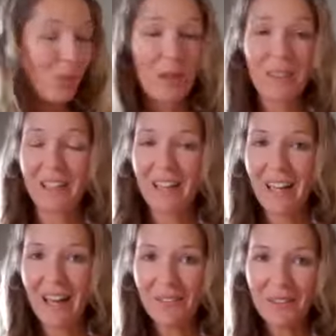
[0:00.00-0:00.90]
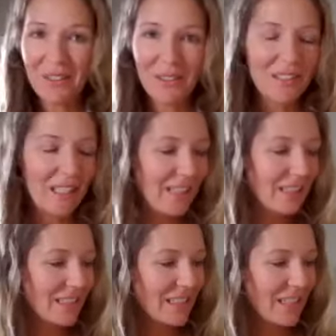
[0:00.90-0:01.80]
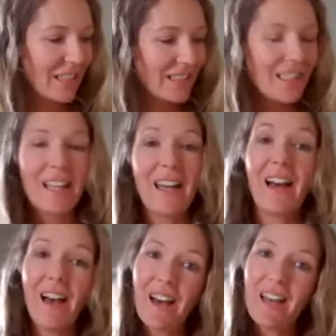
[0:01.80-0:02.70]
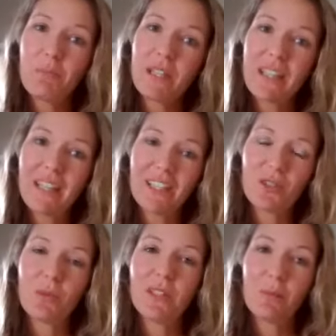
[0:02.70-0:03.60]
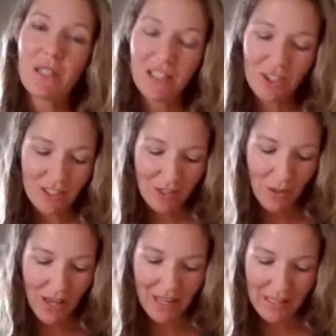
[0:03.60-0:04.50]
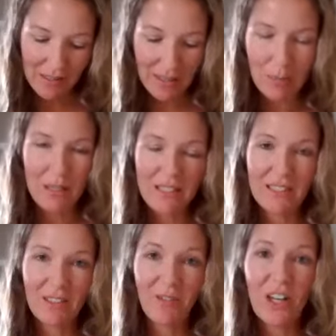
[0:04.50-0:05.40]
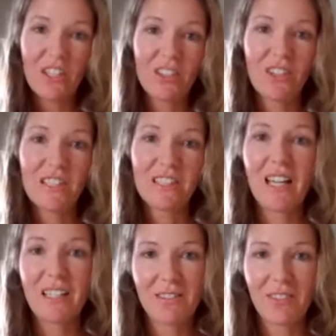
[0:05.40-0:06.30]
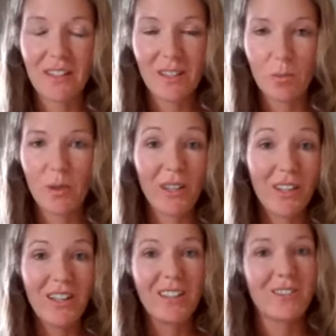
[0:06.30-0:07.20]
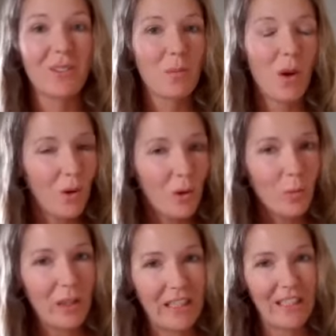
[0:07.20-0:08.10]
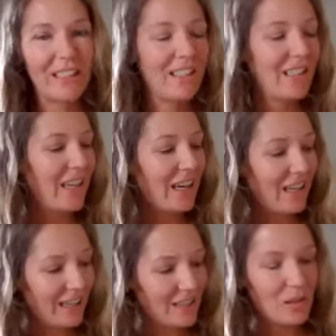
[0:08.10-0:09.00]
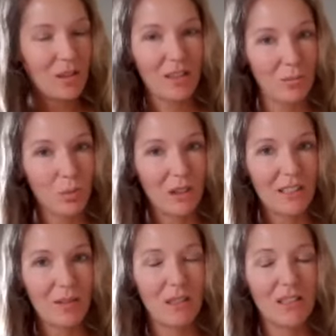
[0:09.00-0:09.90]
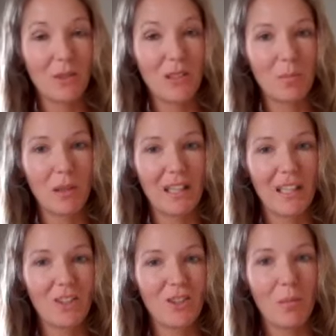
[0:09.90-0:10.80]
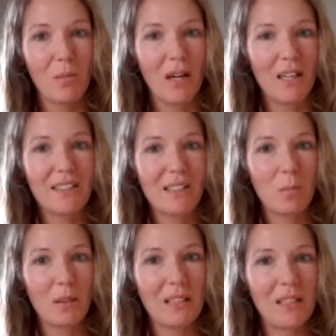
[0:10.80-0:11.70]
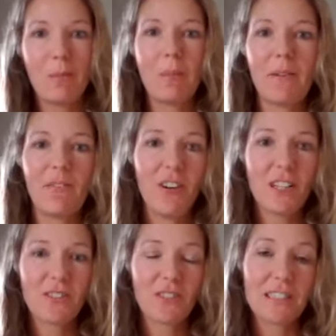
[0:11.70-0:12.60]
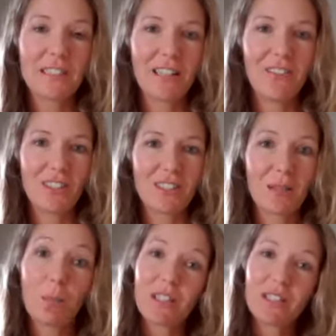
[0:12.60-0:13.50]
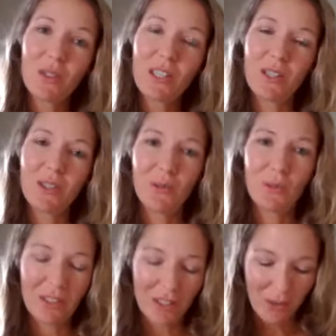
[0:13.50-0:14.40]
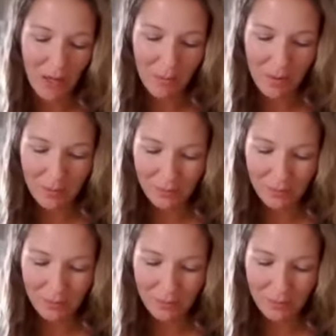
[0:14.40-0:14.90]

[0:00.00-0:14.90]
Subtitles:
One thing I have learned is that high pH, when the pH is too high, it makes the phosphorus unavailable. So I'm hoping as I bring down my soil pH, possibly my phosphorus levels in my soil will go up.